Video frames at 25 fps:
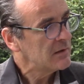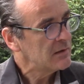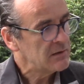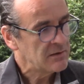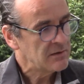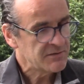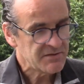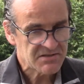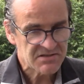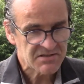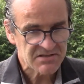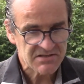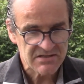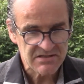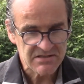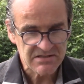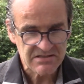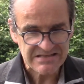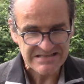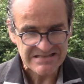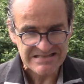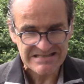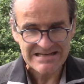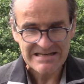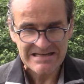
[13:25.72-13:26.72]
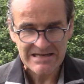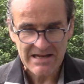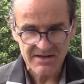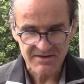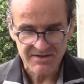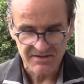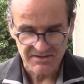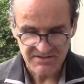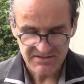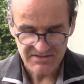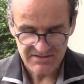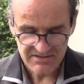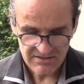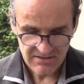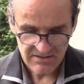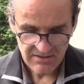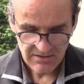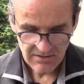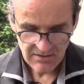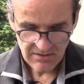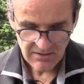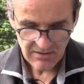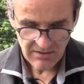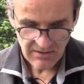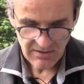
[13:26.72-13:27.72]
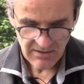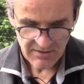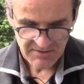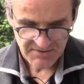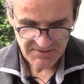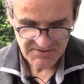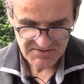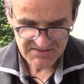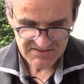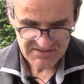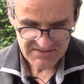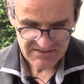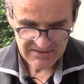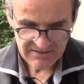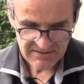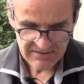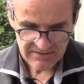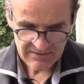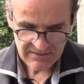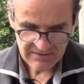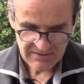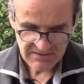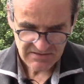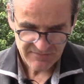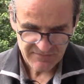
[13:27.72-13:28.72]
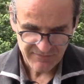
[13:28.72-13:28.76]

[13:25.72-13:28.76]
Okay. Uh, this is sea lettuce, and it's, uh,